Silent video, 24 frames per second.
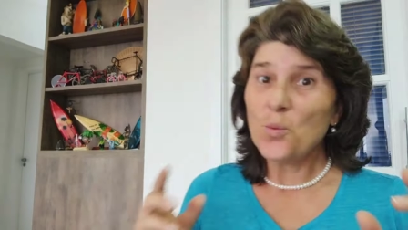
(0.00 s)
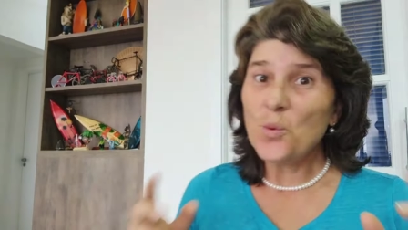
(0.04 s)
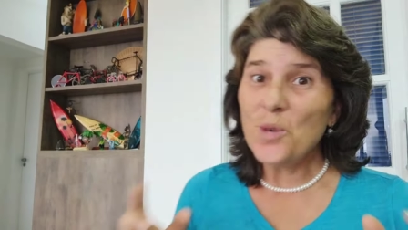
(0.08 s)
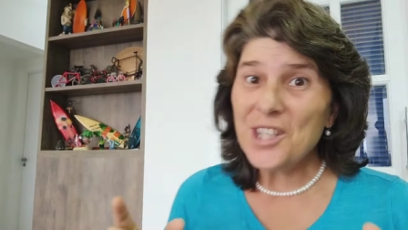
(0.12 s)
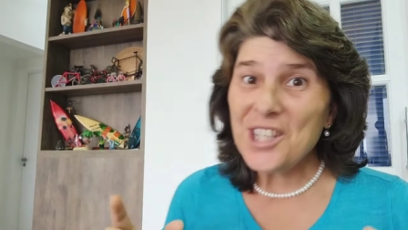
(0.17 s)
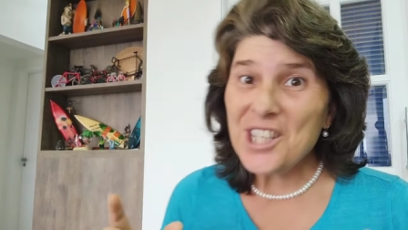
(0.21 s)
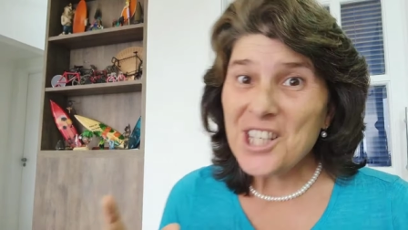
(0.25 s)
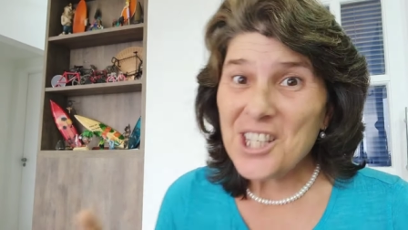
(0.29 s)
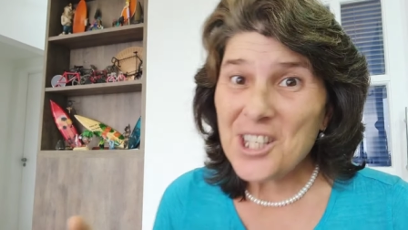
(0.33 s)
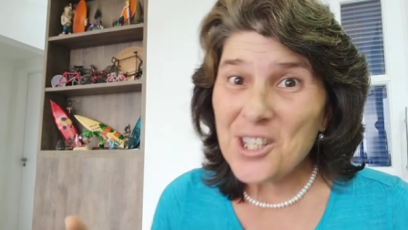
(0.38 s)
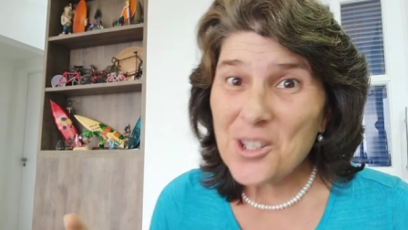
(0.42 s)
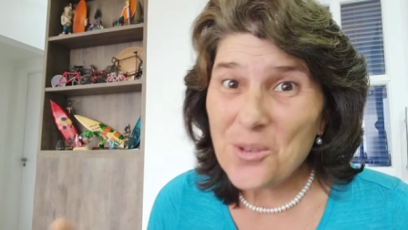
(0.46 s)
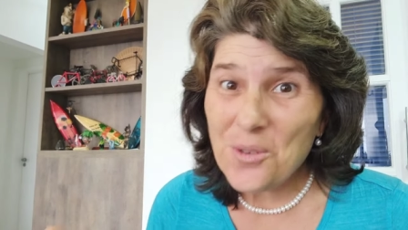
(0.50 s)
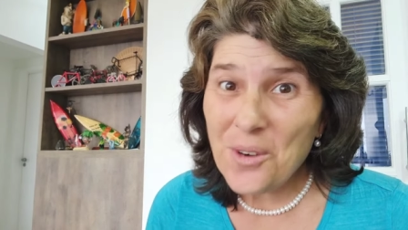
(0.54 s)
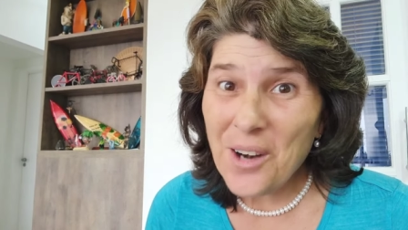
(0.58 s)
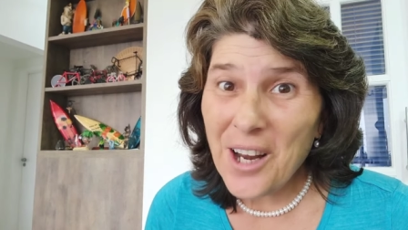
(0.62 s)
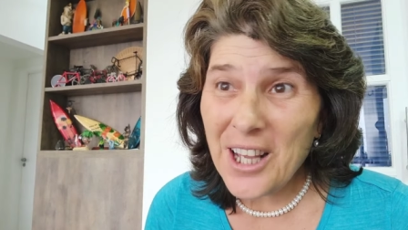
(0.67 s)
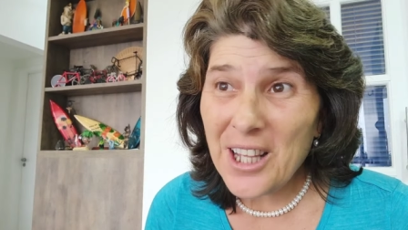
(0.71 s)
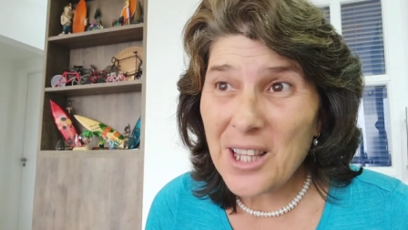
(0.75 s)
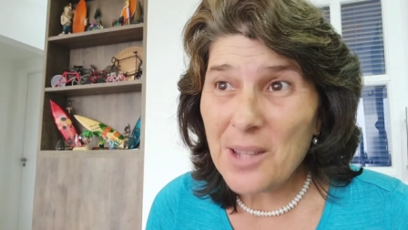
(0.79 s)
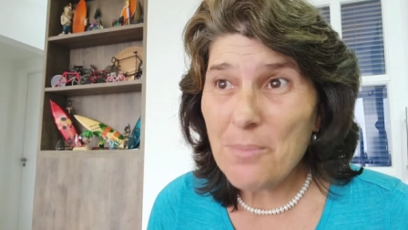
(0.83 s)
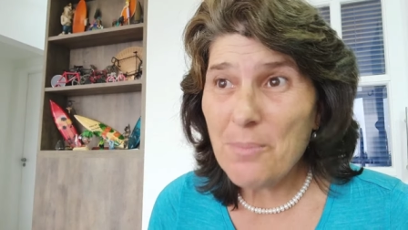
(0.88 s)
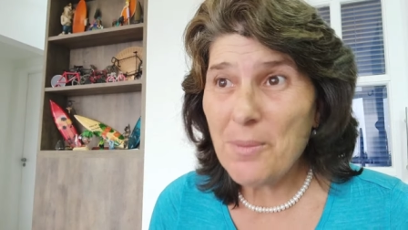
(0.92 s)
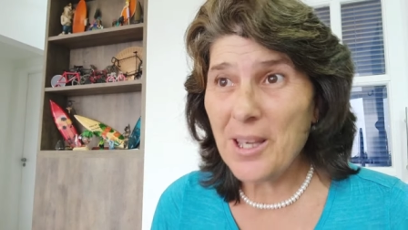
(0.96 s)
which is
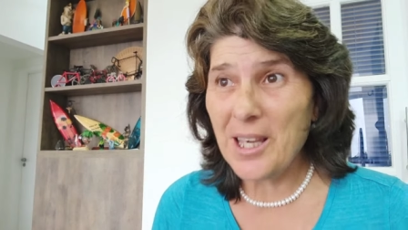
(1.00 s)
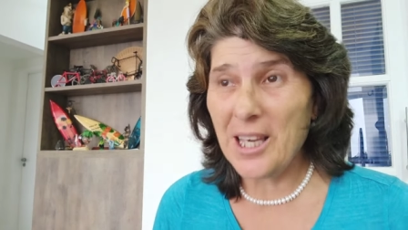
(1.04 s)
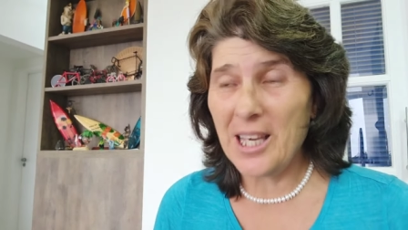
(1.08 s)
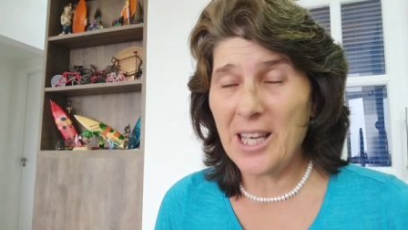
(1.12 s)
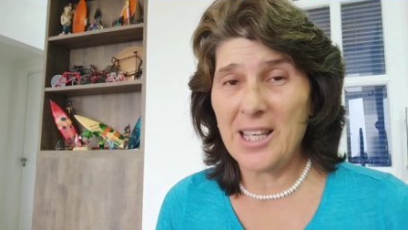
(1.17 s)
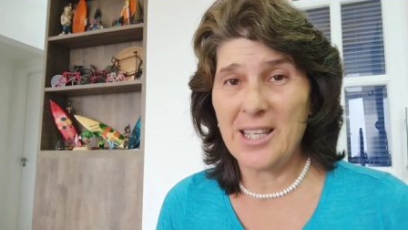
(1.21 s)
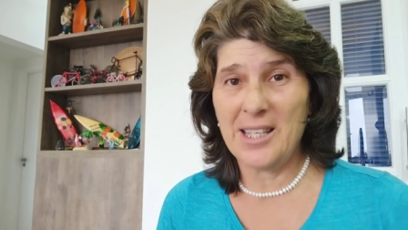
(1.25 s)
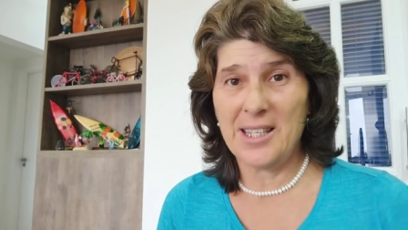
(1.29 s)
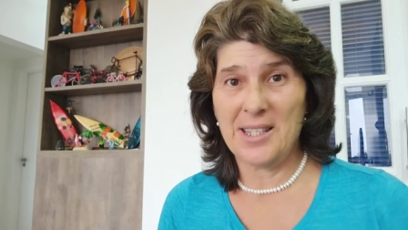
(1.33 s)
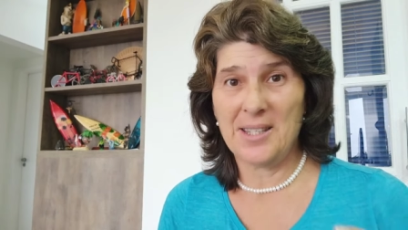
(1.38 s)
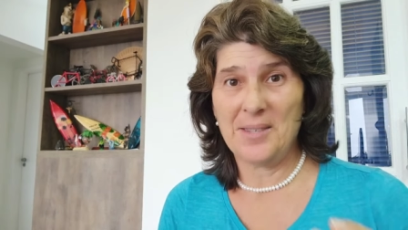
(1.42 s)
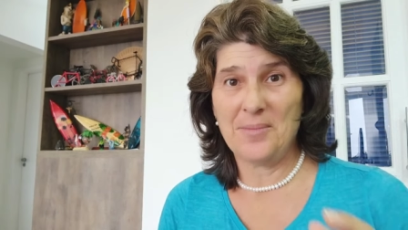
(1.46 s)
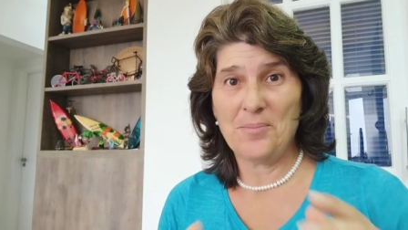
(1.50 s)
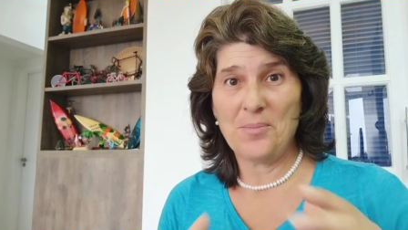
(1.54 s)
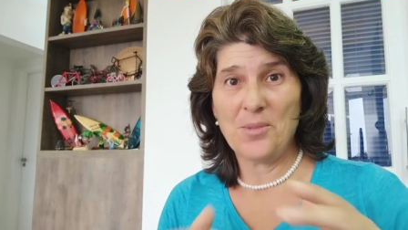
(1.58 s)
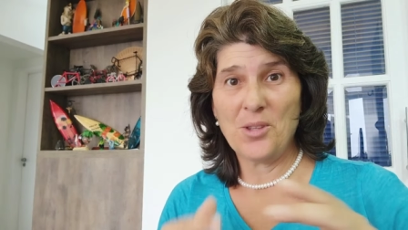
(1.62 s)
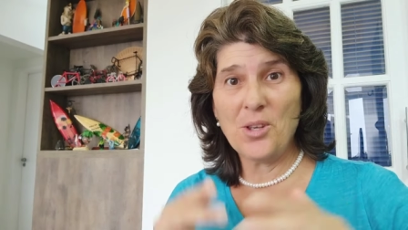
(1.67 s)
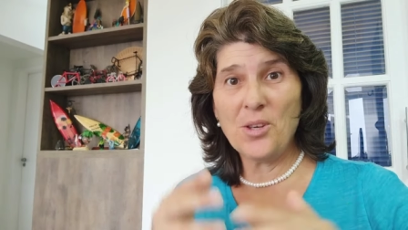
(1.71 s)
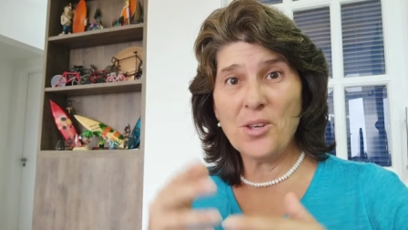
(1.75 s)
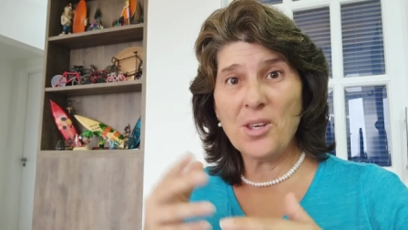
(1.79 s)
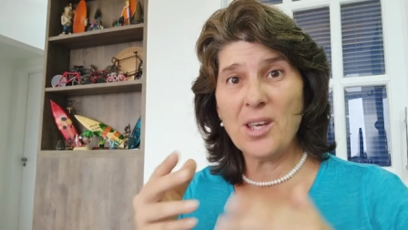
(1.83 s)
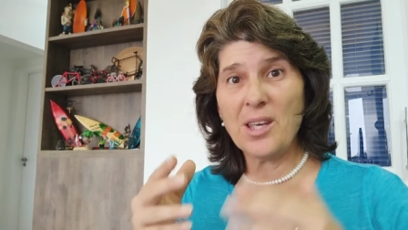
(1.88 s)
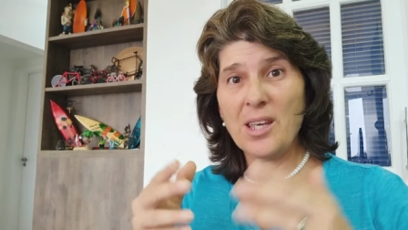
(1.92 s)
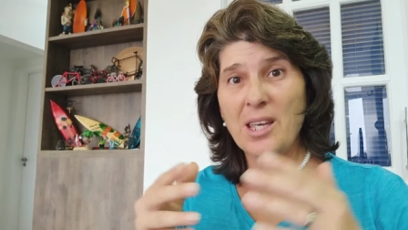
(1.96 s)
great because
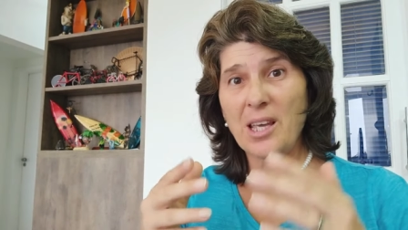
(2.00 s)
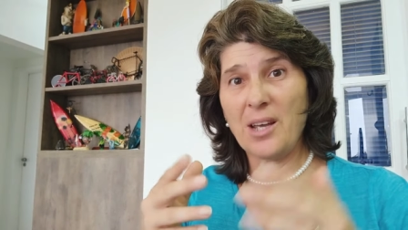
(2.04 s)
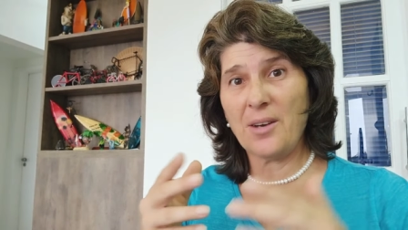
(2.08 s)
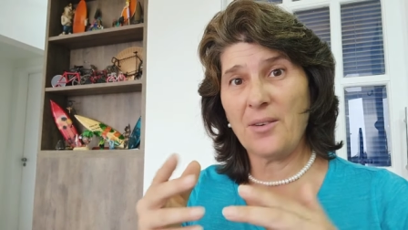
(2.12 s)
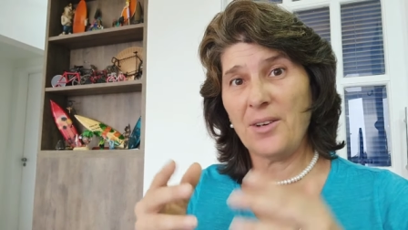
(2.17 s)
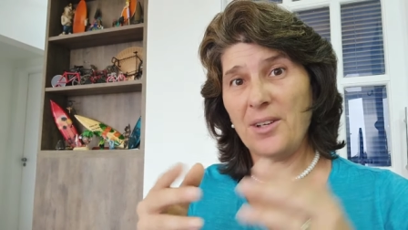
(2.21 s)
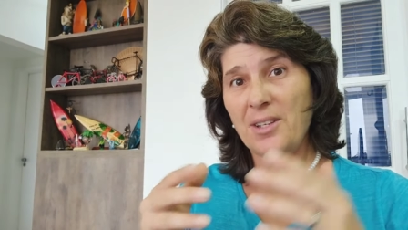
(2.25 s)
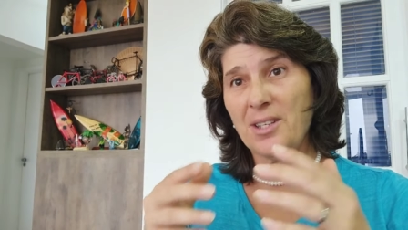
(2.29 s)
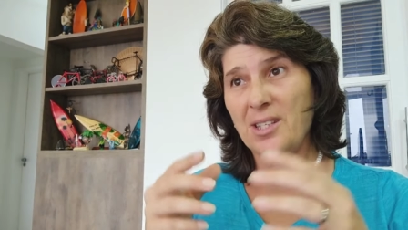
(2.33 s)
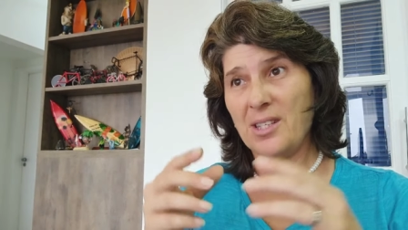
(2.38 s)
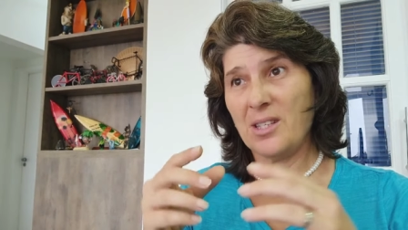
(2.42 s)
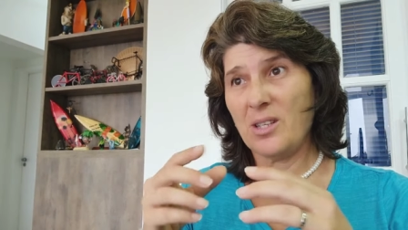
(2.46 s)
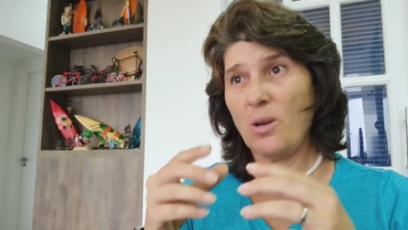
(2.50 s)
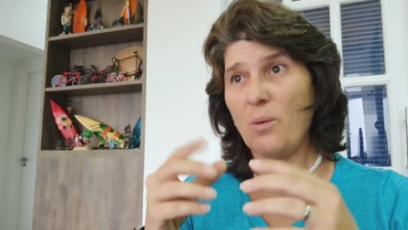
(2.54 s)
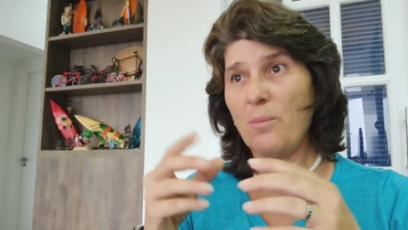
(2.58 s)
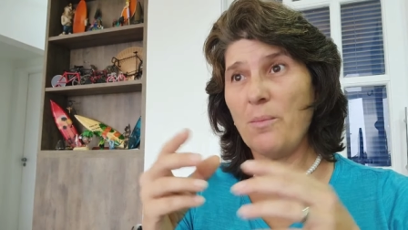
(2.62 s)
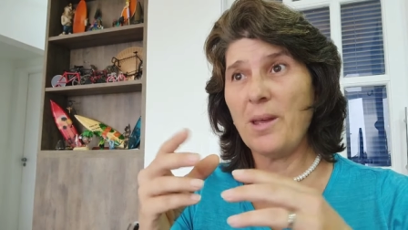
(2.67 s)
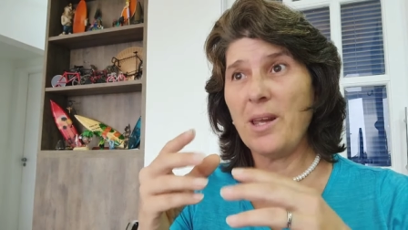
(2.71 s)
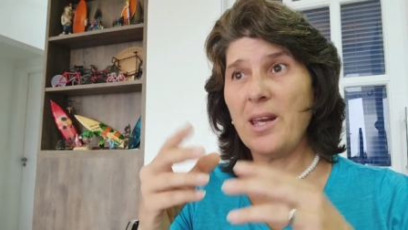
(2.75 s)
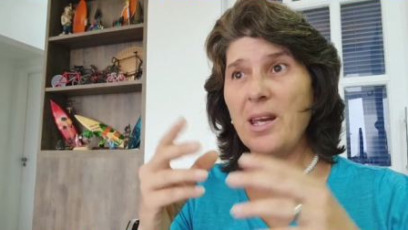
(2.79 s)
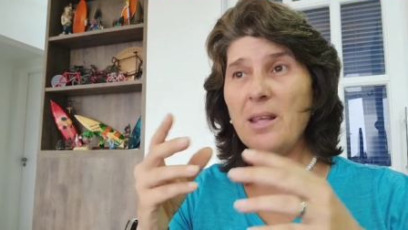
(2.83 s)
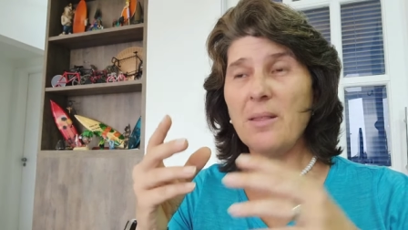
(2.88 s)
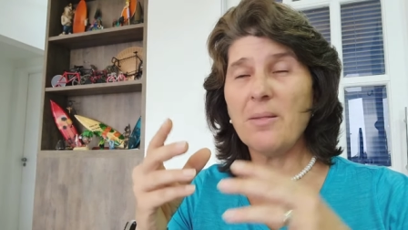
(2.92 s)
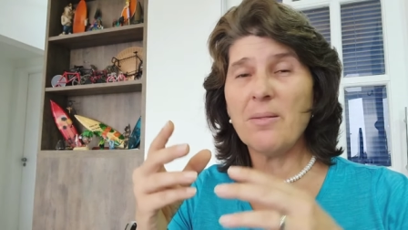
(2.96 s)
you can carry so
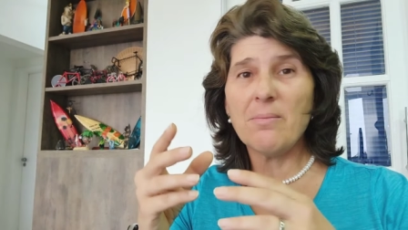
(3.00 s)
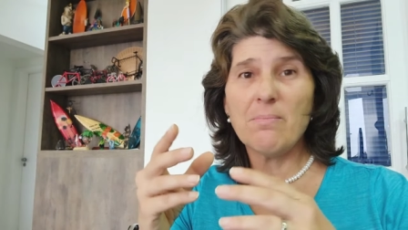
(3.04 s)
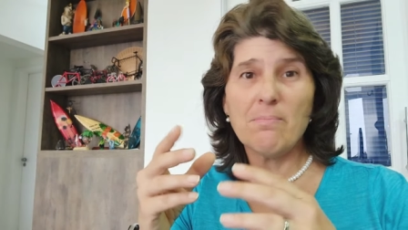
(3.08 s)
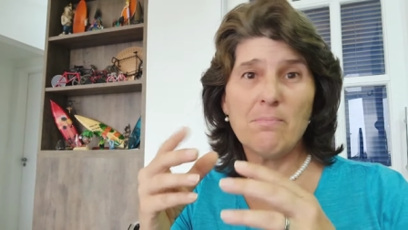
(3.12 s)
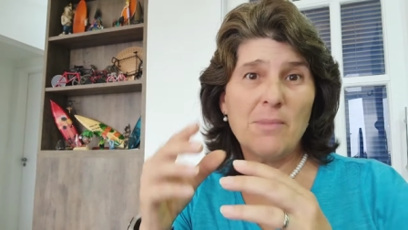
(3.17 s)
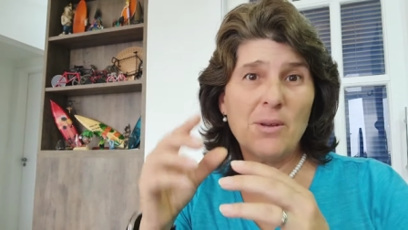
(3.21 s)
many